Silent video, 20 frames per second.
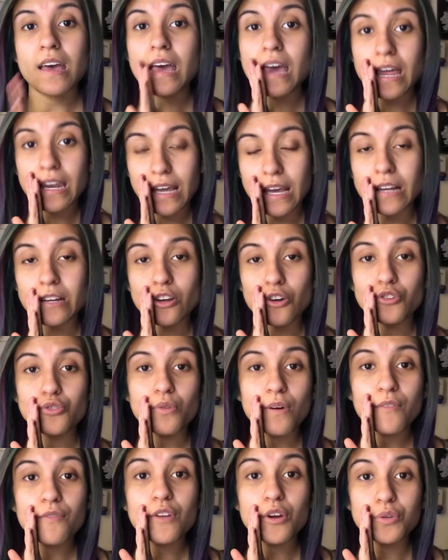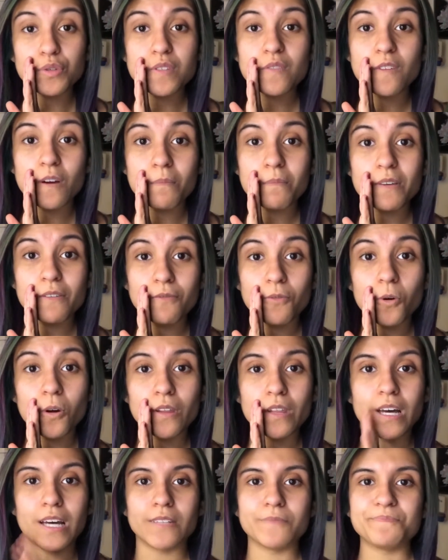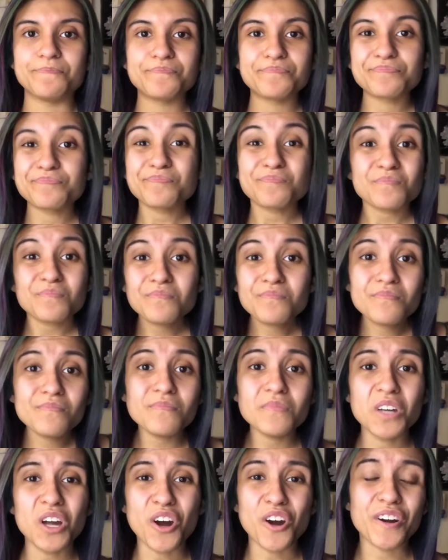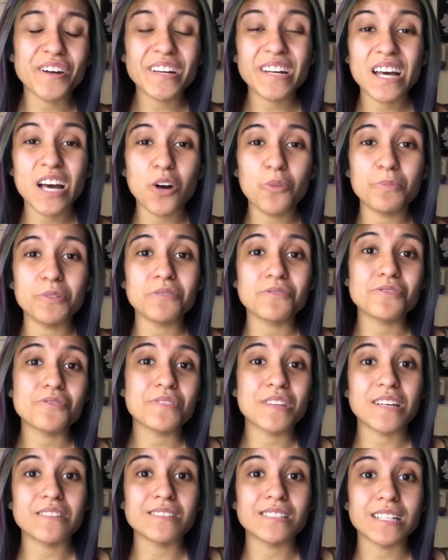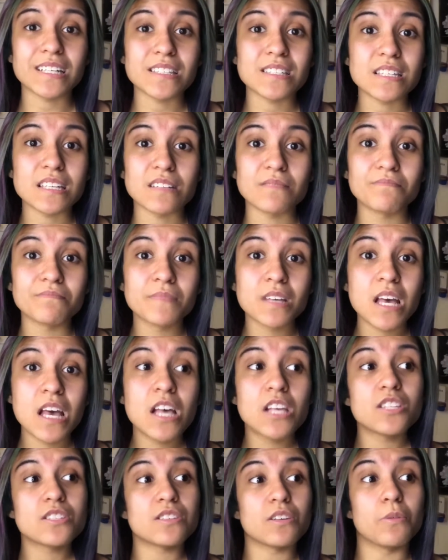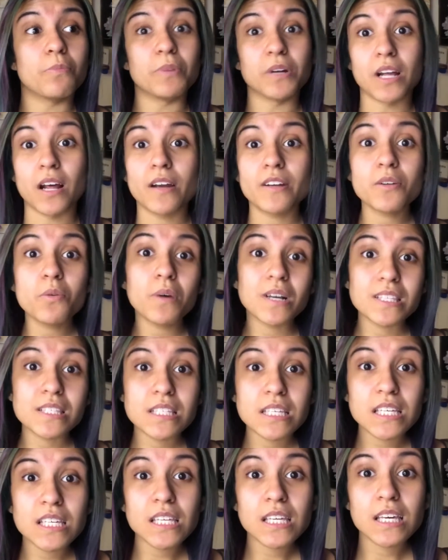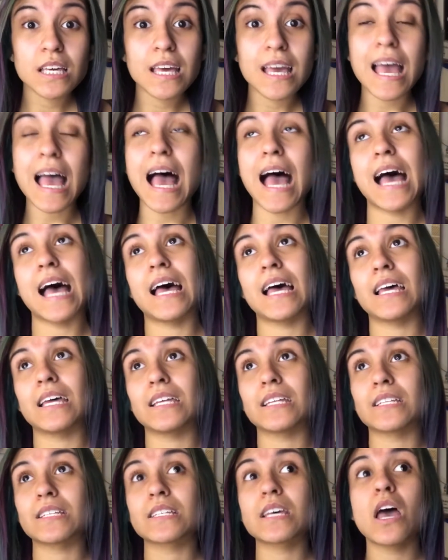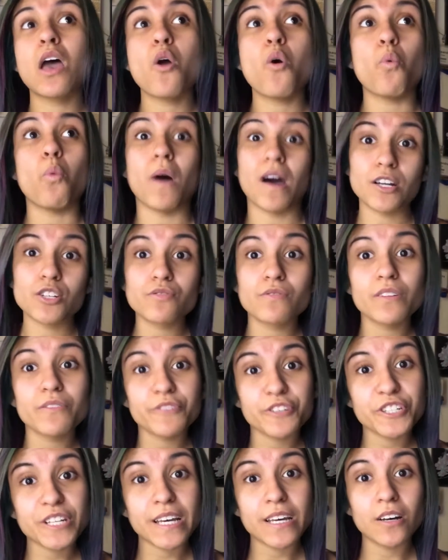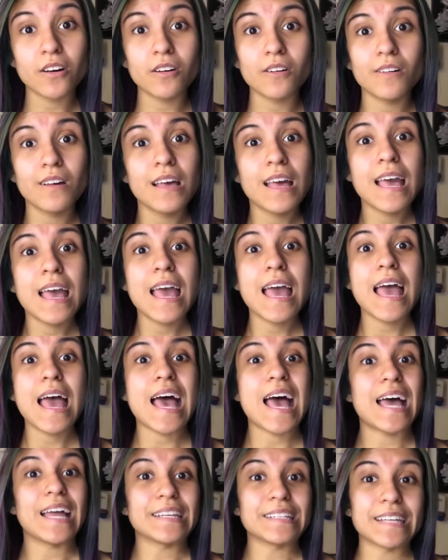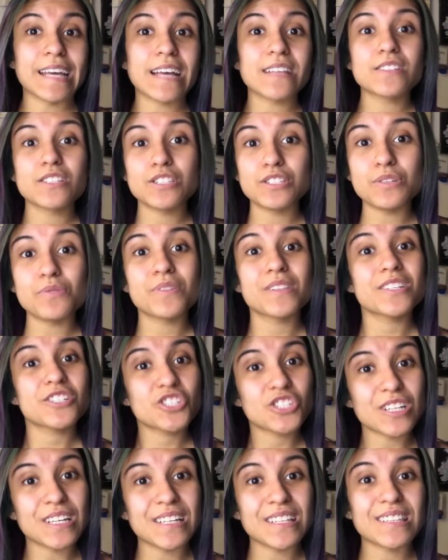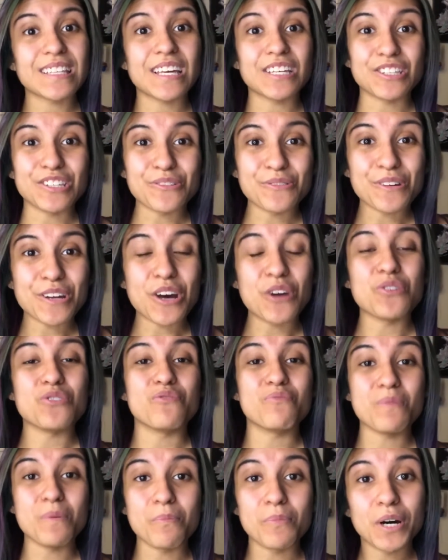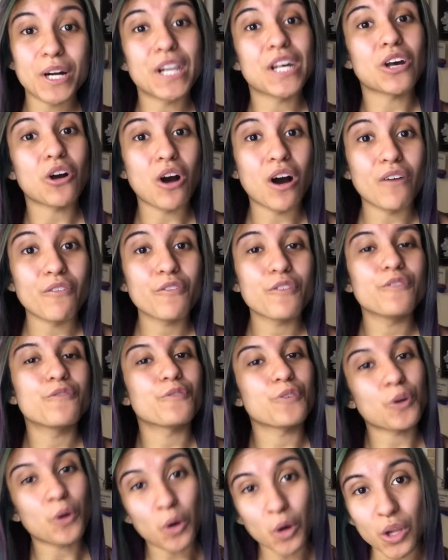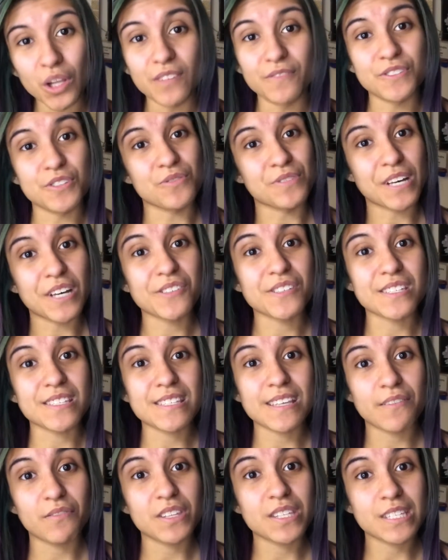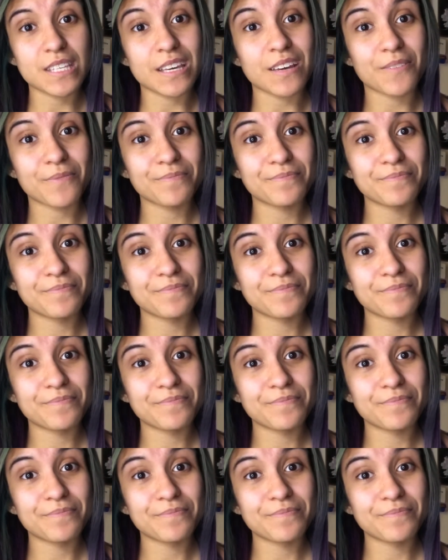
and I know you have notes from before then, are going to help you in 2018. So put on your onesie and watch Riverdale and get to doing the shit that you know you've been putting off for all of 2017.